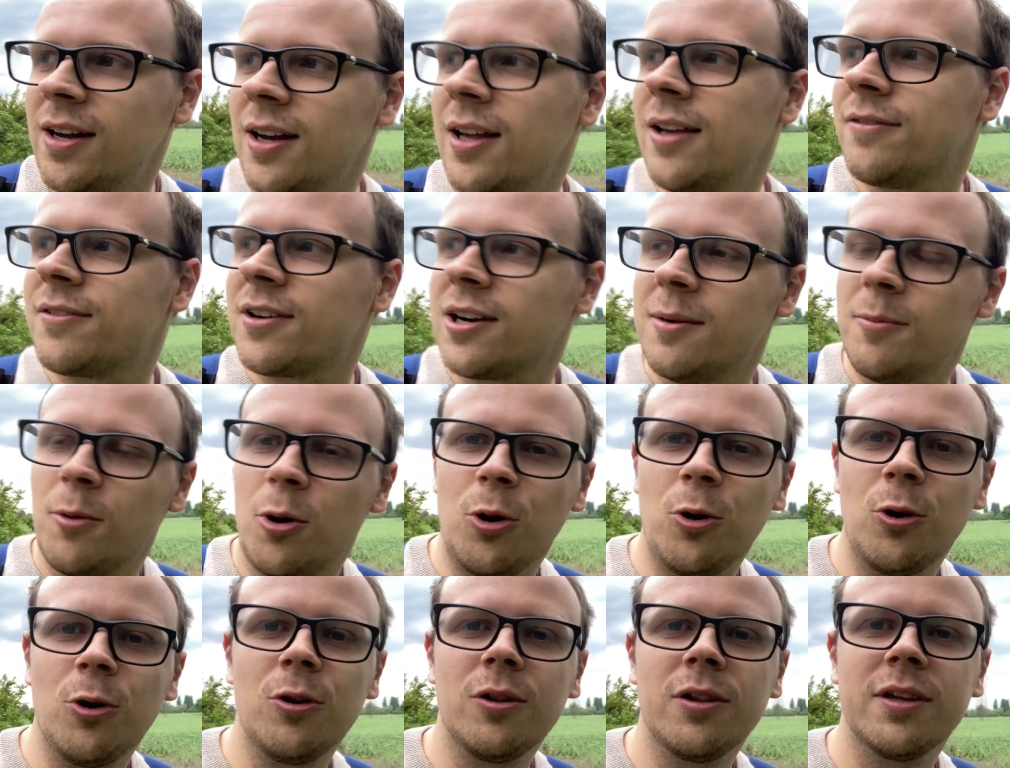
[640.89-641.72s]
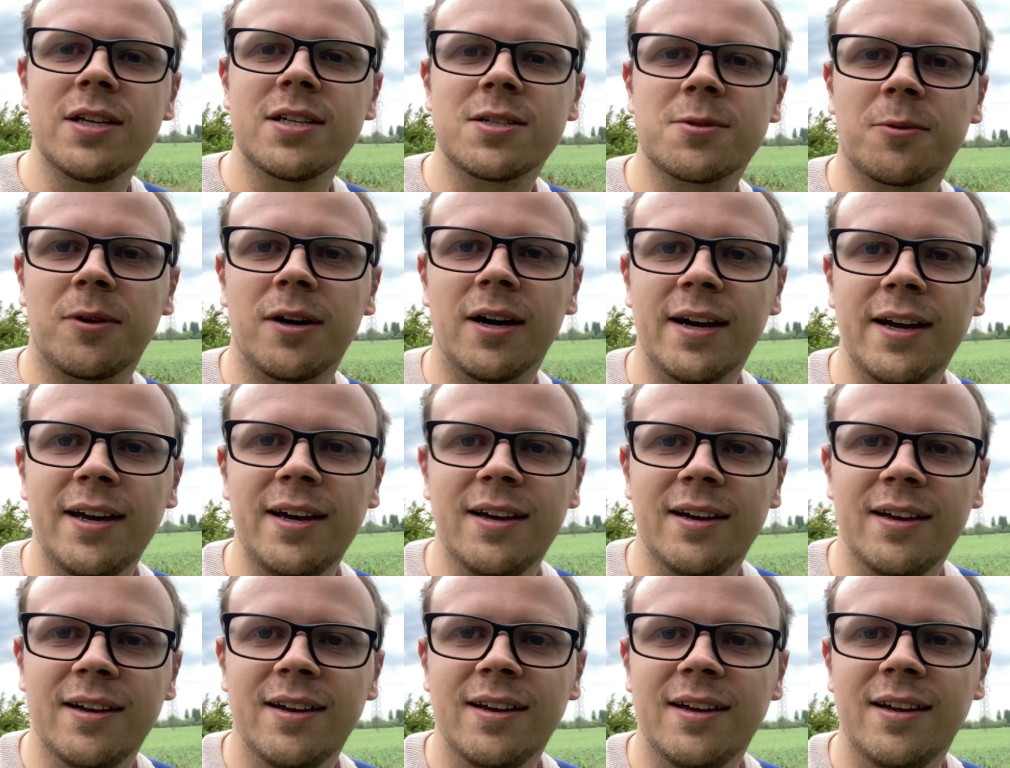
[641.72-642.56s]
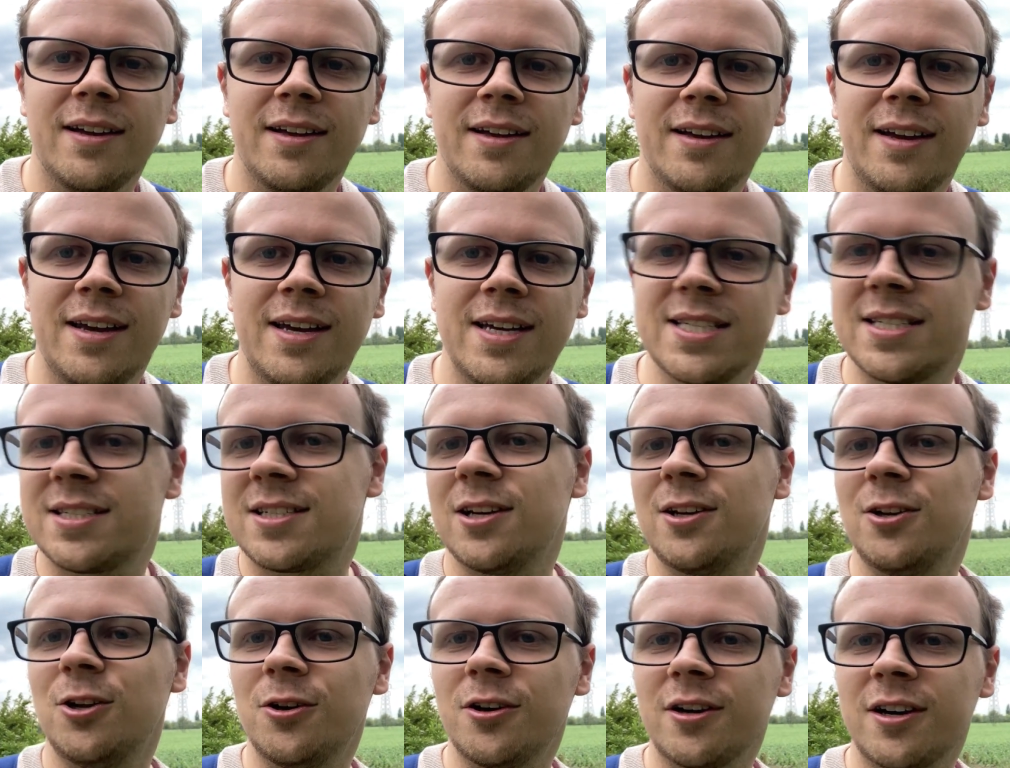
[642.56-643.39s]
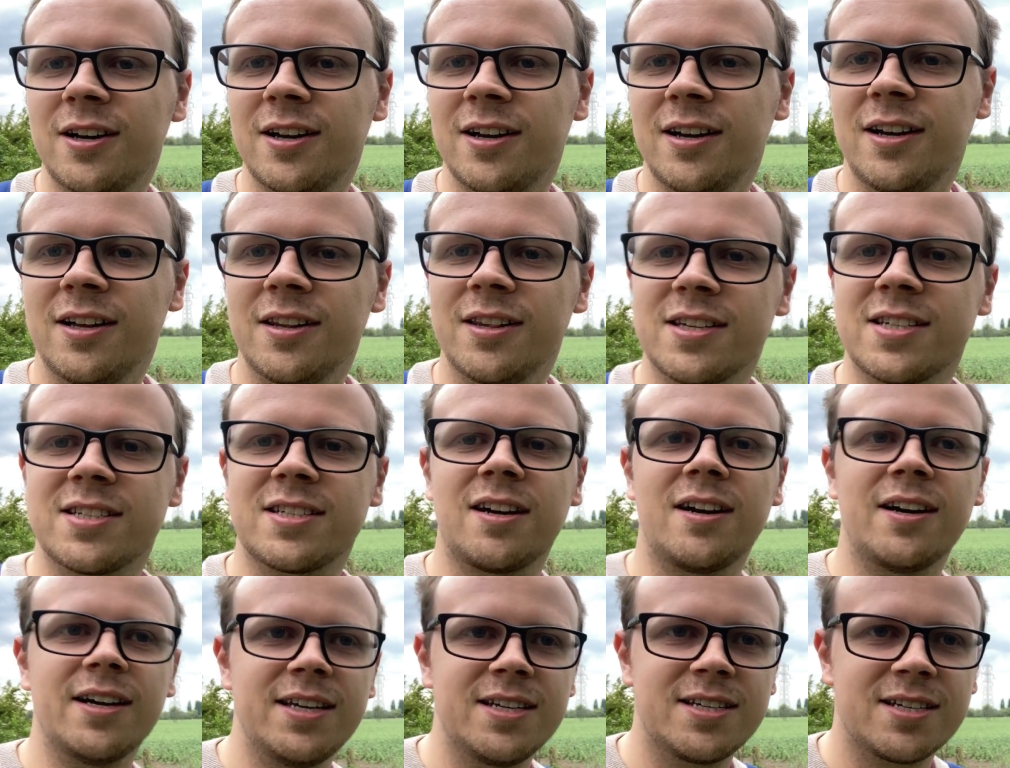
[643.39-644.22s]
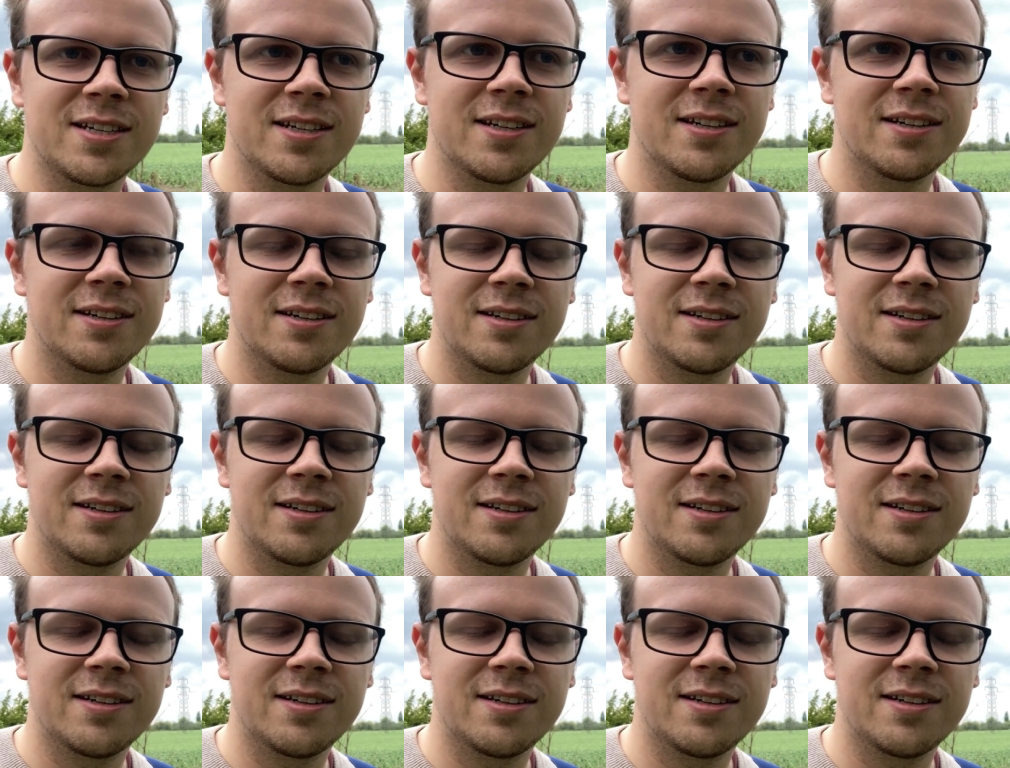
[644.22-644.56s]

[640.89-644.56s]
I have come all this way, is to look at the site